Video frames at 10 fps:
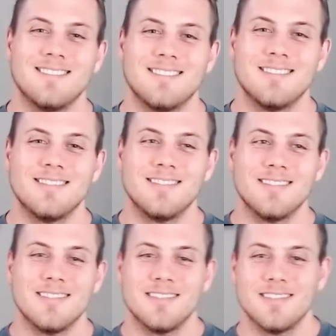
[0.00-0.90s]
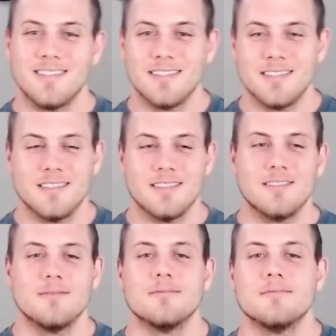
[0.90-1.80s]

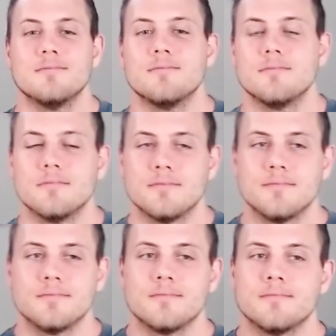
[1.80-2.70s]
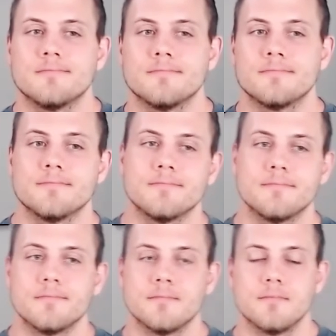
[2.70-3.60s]

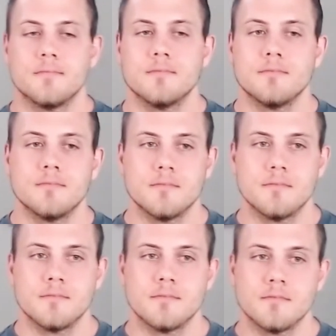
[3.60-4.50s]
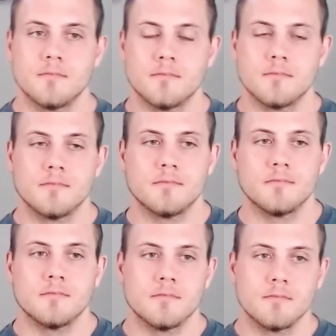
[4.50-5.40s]

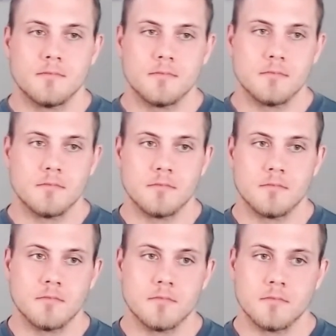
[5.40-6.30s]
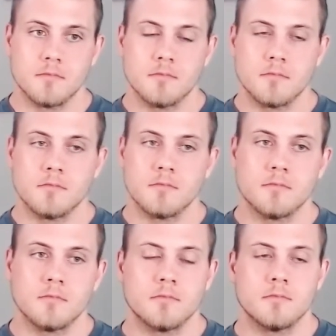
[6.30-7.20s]

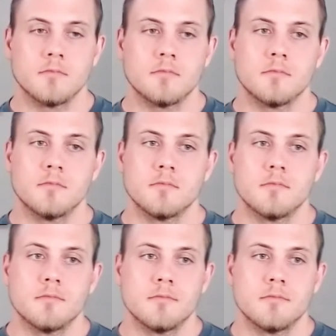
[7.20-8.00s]
[no speech]